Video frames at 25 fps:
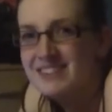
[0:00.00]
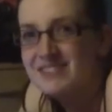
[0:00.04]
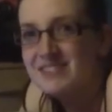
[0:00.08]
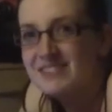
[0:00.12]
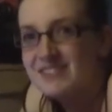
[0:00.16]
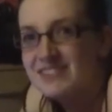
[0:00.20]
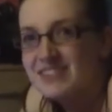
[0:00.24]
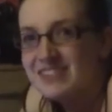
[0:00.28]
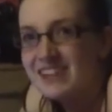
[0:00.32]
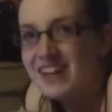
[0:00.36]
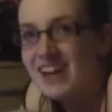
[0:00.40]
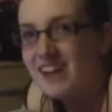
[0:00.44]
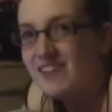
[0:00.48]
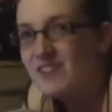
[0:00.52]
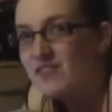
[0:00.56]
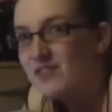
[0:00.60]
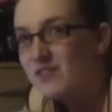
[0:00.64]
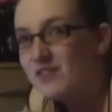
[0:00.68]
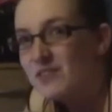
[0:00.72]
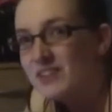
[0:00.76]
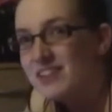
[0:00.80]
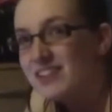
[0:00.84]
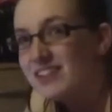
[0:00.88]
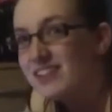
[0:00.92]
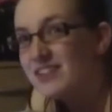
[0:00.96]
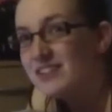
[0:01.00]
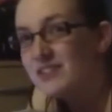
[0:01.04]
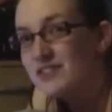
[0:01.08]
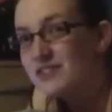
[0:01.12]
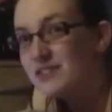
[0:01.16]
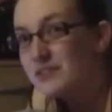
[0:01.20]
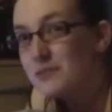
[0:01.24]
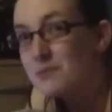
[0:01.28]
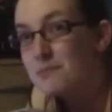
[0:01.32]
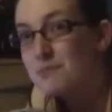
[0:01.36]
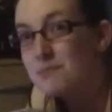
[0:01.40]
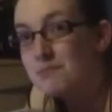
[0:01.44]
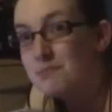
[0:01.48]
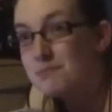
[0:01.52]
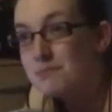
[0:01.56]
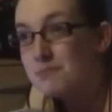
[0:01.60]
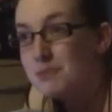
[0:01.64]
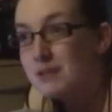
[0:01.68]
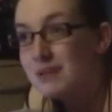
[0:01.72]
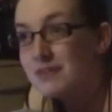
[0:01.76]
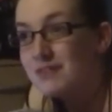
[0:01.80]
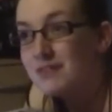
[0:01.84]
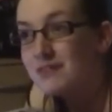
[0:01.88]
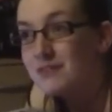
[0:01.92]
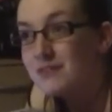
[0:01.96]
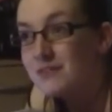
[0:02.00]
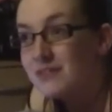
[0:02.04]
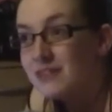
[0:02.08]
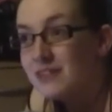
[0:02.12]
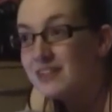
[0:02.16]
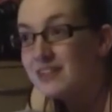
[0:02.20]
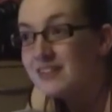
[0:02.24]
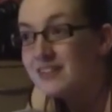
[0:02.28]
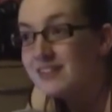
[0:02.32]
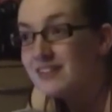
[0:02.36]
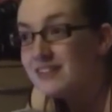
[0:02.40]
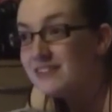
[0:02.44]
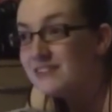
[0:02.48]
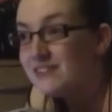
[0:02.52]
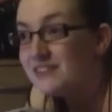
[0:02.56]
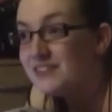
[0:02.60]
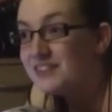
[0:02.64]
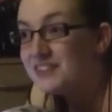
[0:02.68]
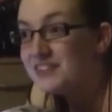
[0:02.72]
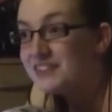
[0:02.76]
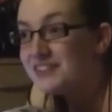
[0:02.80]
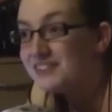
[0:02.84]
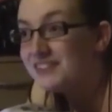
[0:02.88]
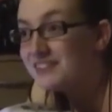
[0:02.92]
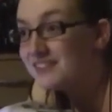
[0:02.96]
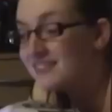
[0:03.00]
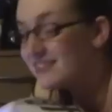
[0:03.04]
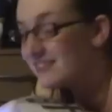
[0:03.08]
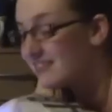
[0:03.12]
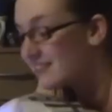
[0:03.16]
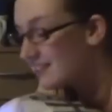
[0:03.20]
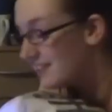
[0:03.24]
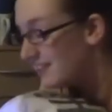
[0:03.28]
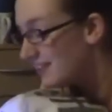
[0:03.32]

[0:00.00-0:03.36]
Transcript: but they haven't really. Just a big screen TVs.